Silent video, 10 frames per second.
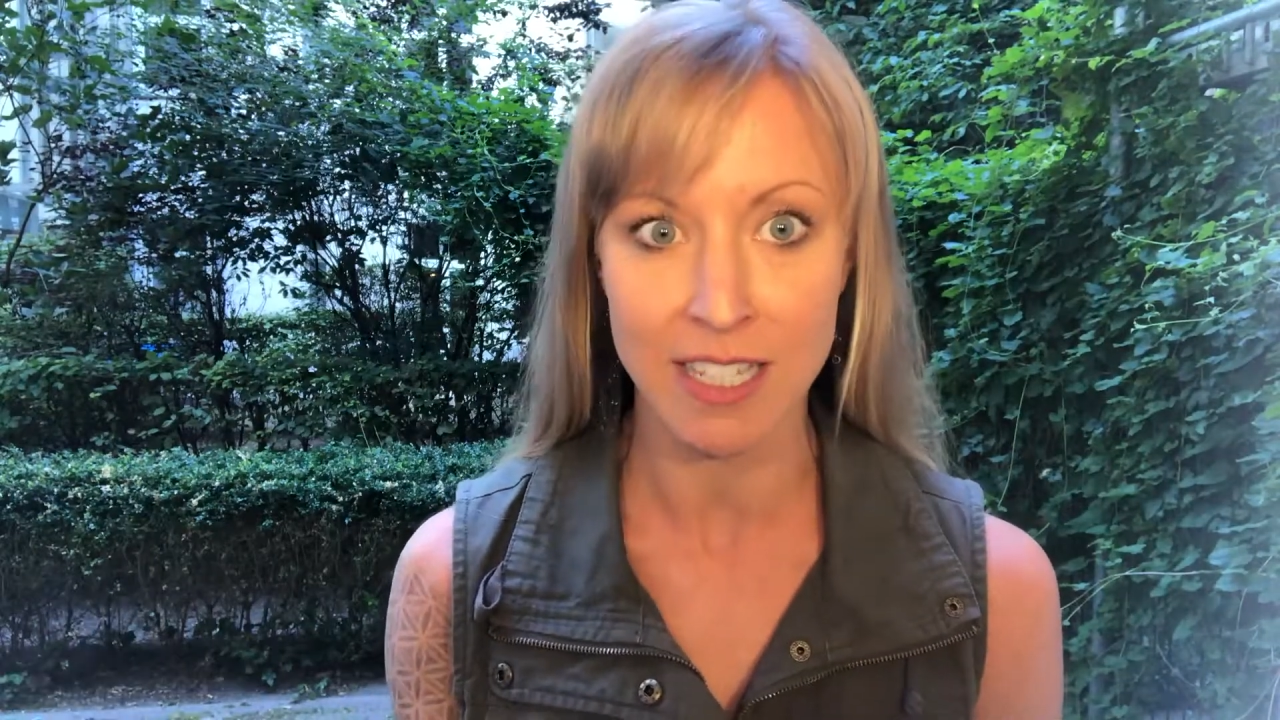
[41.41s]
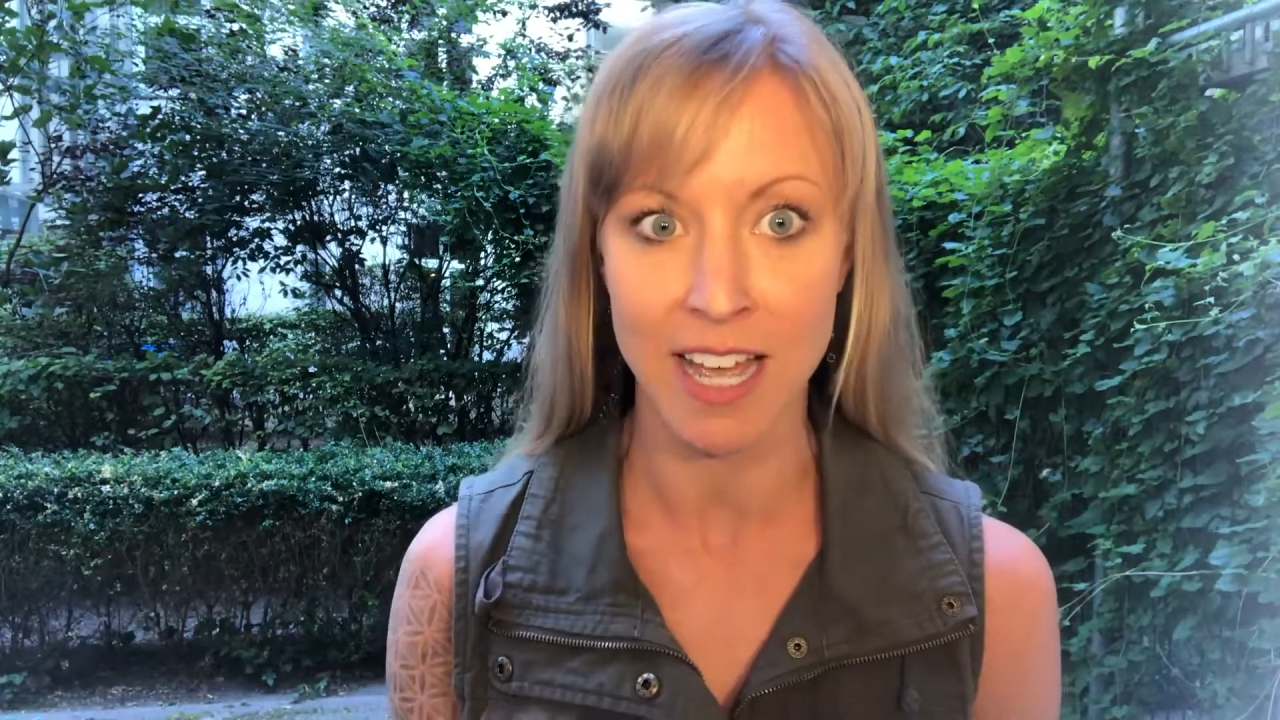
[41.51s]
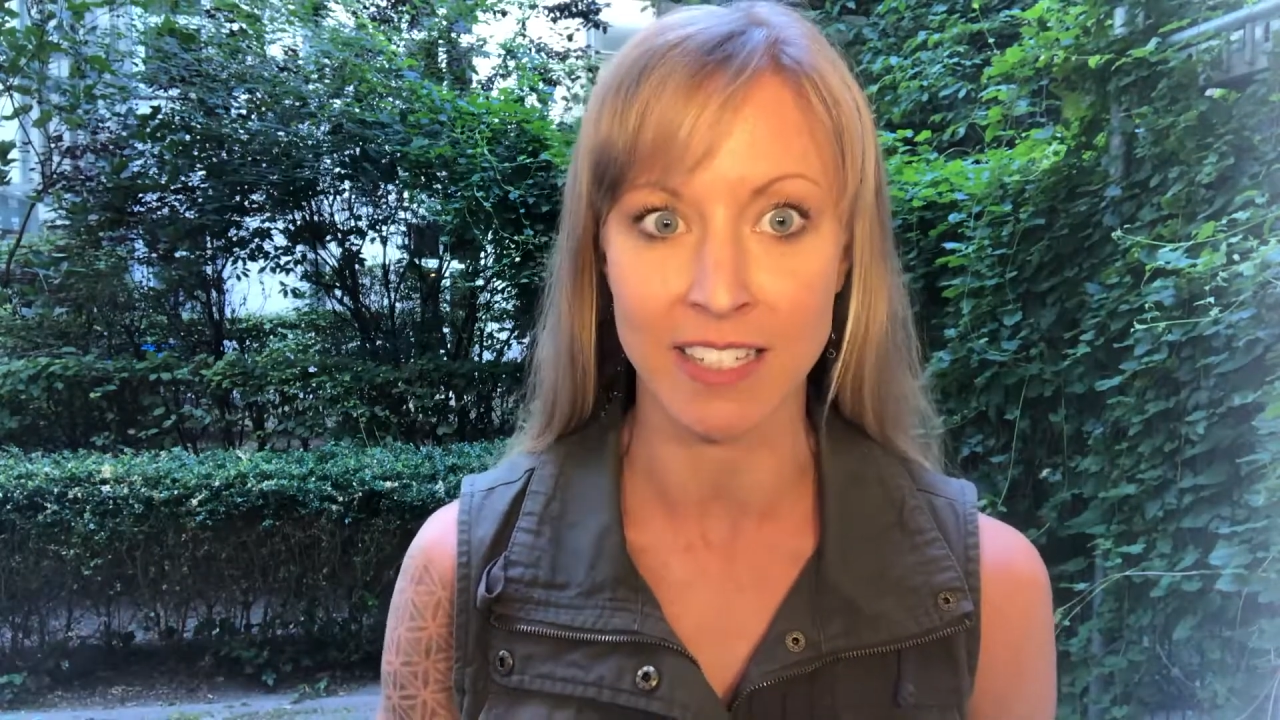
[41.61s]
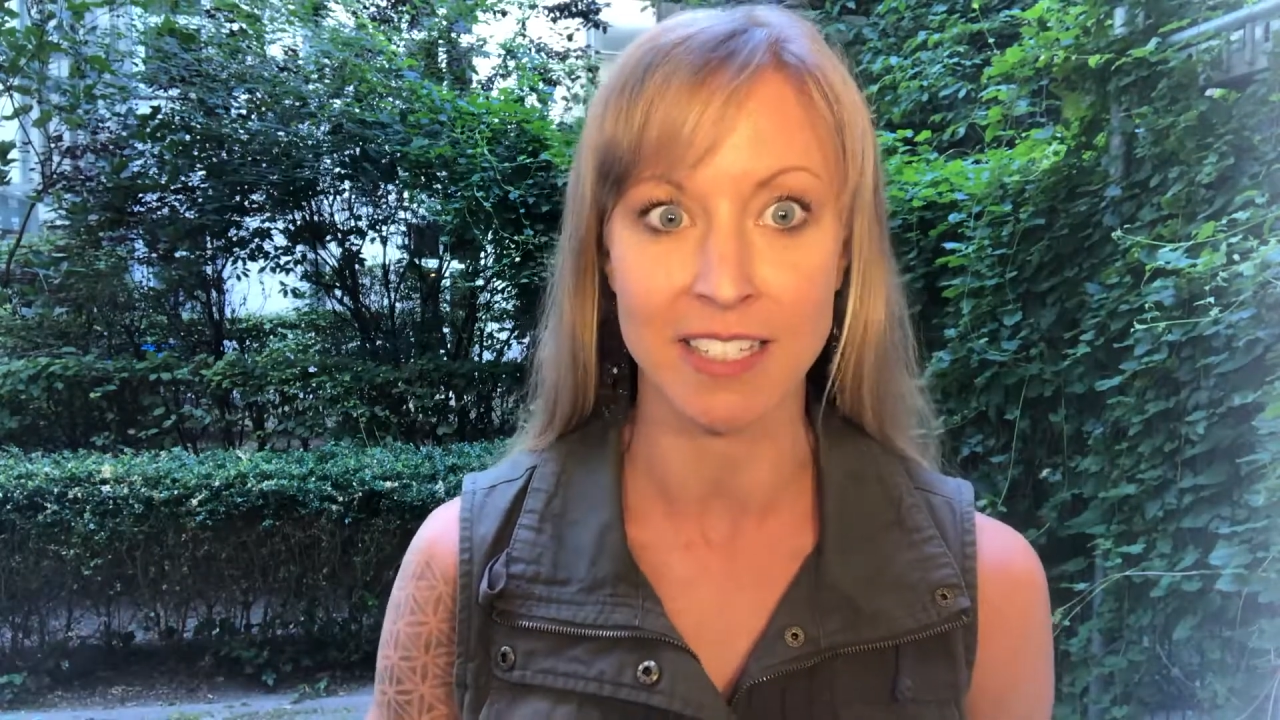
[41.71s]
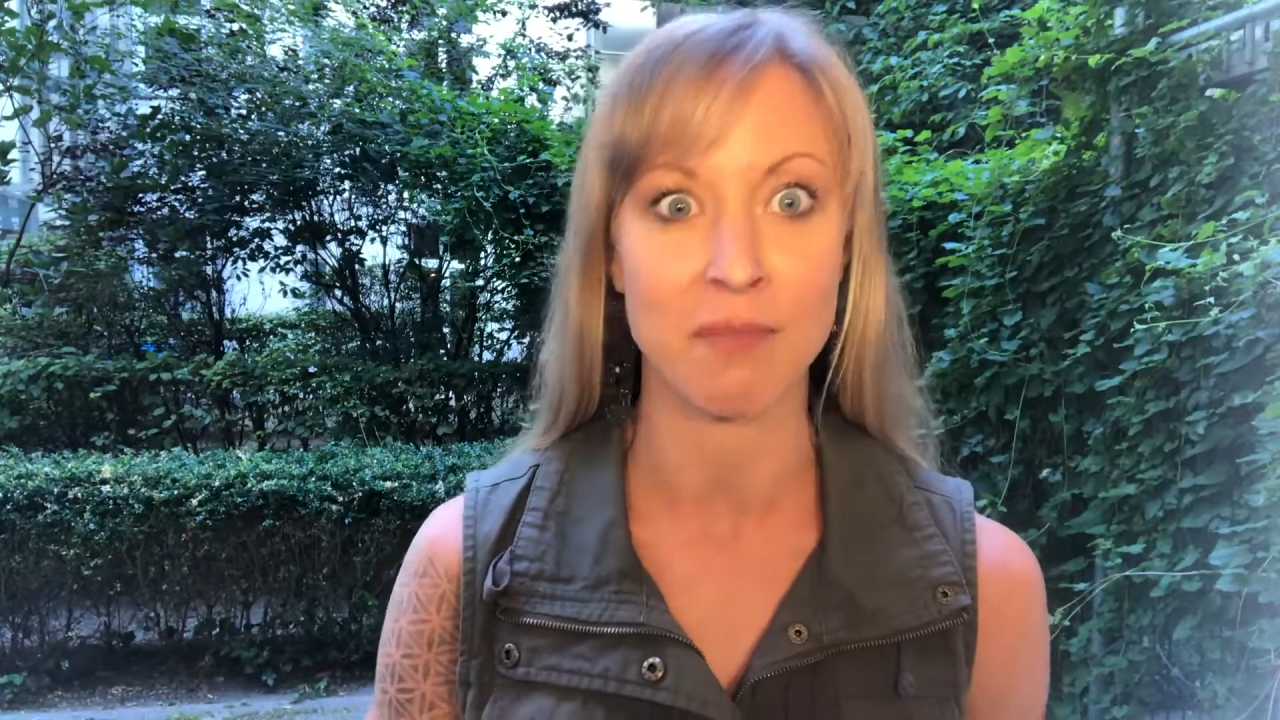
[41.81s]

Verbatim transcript: that